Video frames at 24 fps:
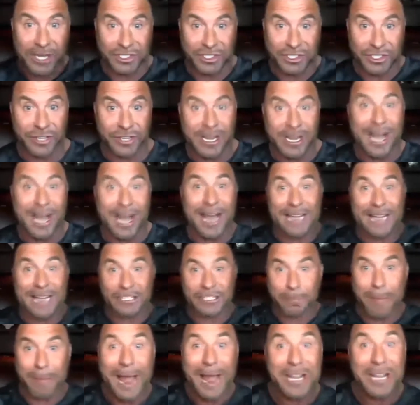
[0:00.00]
to the nines,
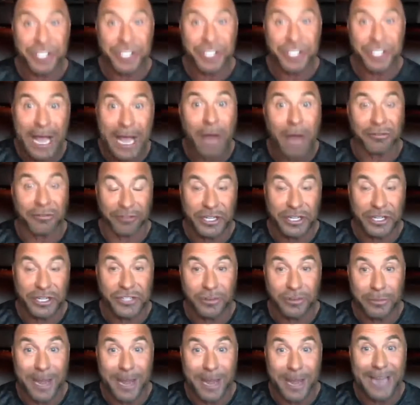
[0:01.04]
matching outfits
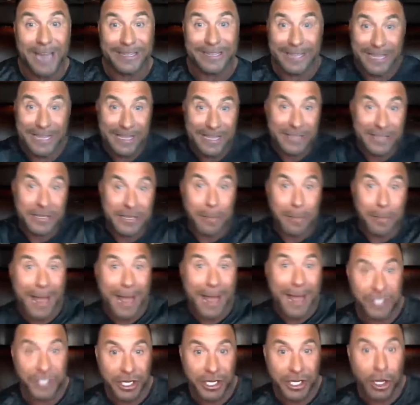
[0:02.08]
from Nike,
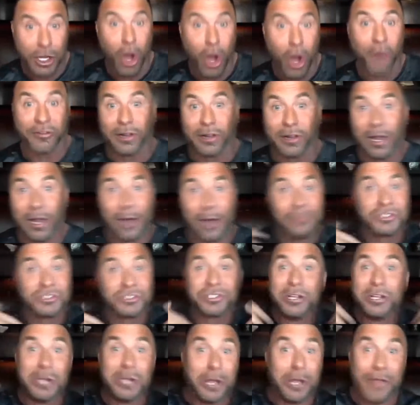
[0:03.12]
matching golf clubs.
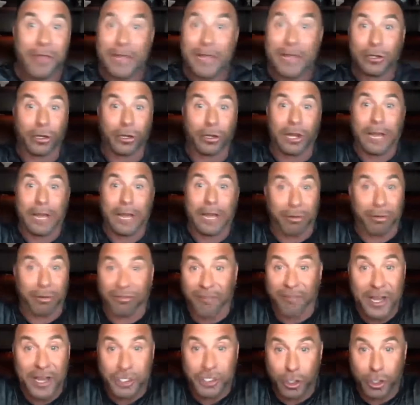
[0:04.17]
They look like
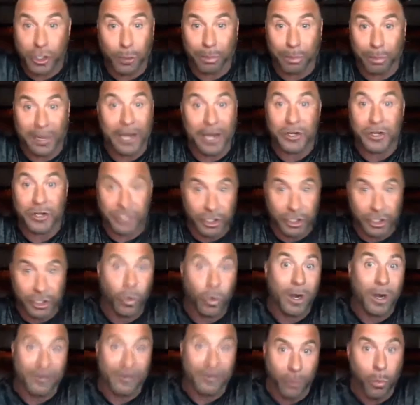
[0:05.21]
professional players because one
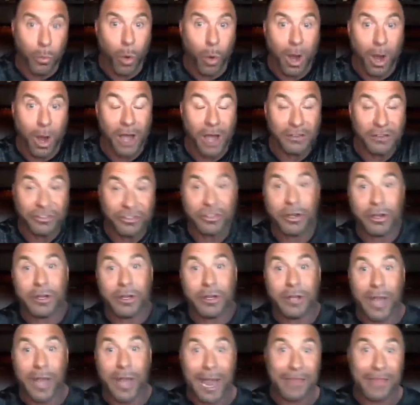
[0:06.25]
of them was.
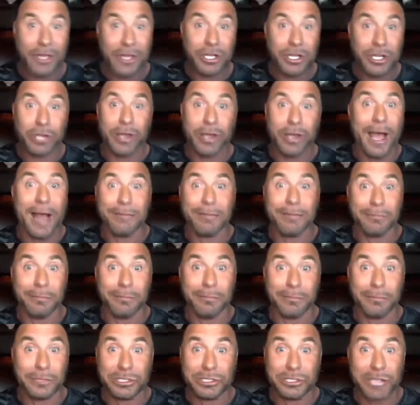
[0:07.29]
And then you got
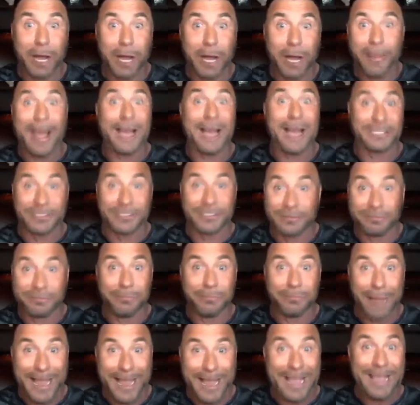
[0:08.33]
dumbass
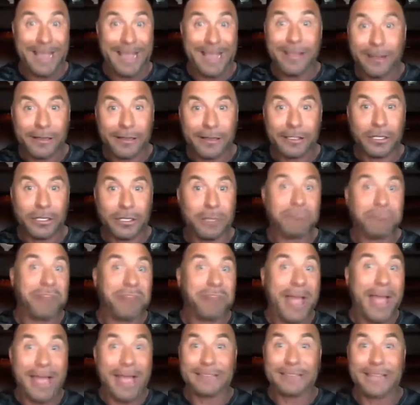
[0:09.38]
me,
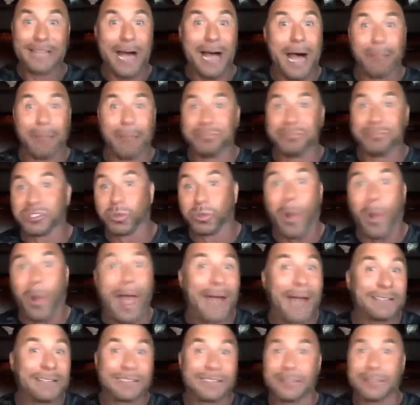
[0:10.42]
tank top,
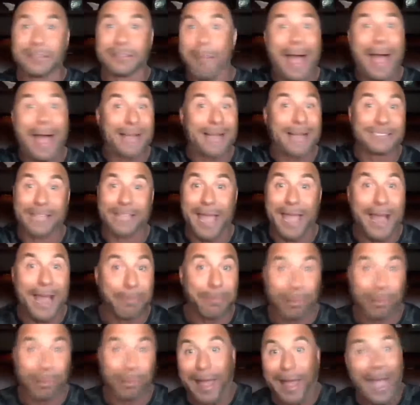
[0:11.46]
sweats. Max can't
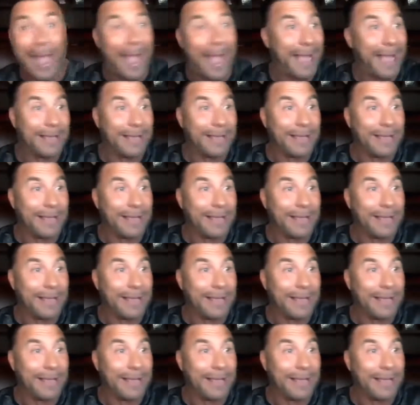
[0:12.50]
play.